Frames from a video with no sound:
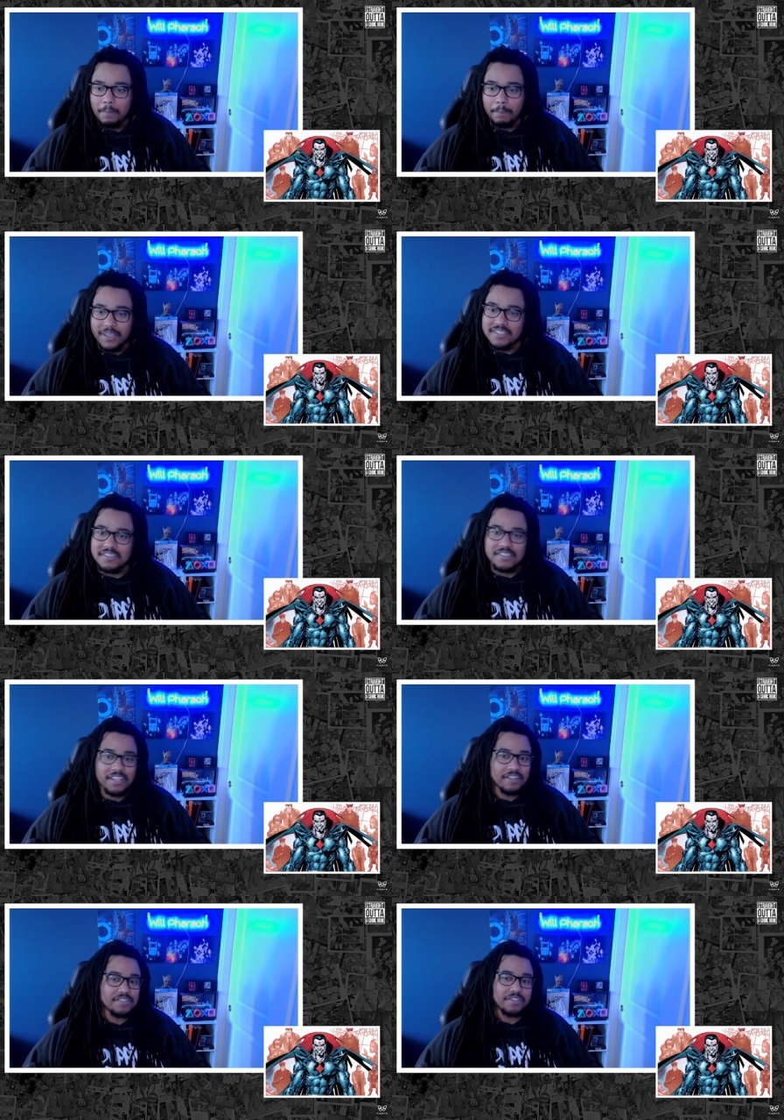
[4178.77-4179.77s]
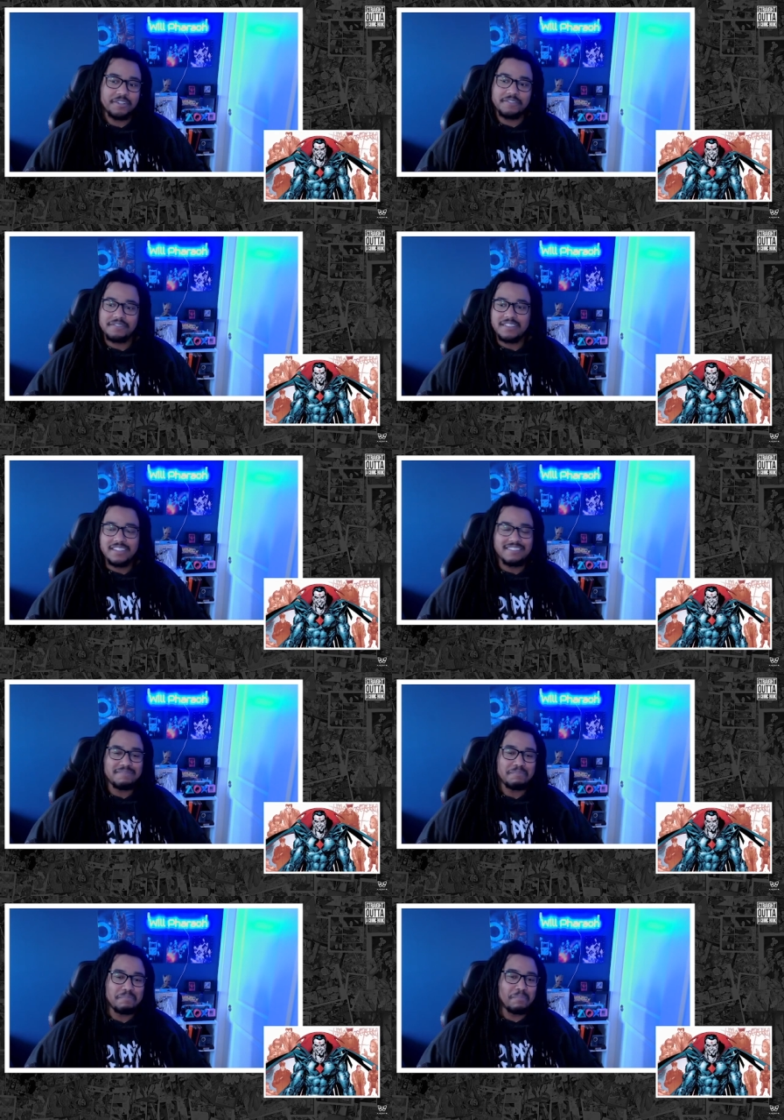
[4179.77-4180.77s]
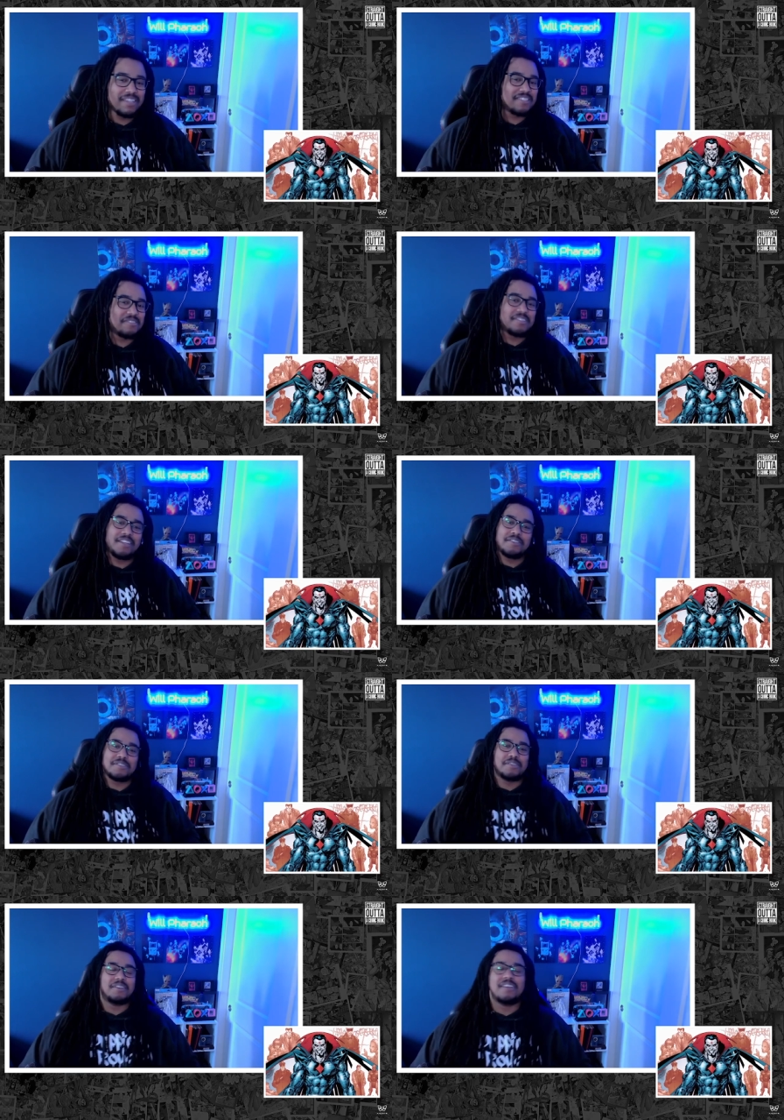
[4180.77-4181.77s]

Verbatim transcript: Mr. Sinister. Mr. Sinister.